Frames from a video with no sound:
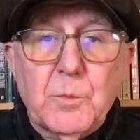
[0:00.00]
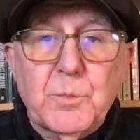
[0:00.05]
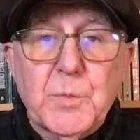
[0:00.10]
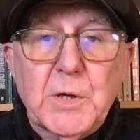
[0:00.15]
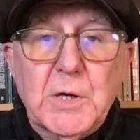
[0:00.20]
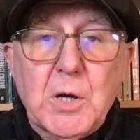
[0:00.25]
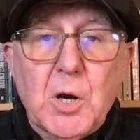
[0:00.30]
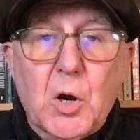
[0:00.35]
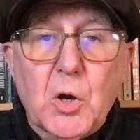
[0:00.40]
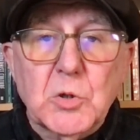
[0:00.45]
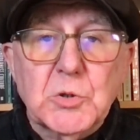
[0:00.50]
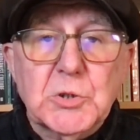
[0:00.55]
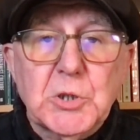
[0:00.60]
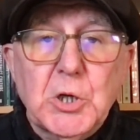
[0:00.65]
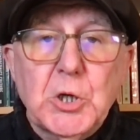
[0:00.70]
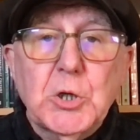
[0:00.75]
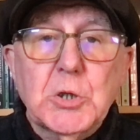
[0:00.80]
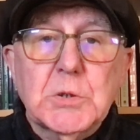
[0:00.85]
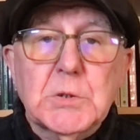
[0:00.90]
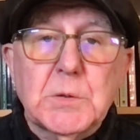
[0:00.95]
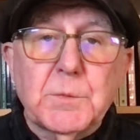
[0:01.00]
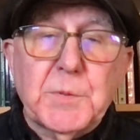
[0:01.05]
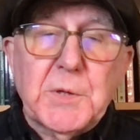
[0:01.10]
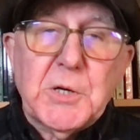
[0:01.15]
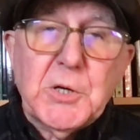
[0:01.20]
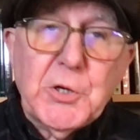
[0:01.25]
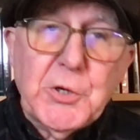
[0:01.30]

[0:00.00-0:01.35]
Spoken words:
because to be